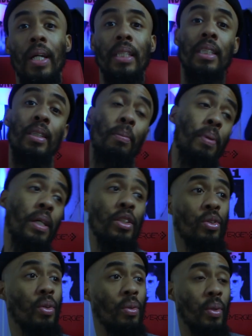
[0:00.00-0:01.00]
It just
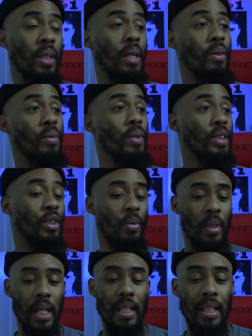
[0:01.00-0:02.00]
depends on what they're doing. So
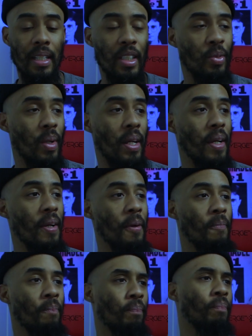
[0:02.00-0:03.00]
when they did this right
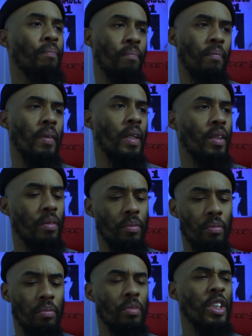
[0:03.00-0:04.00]
here,
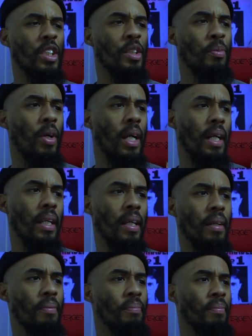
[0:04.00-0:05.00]
it's a smart
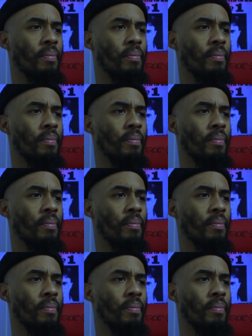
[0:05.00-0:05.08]
idea.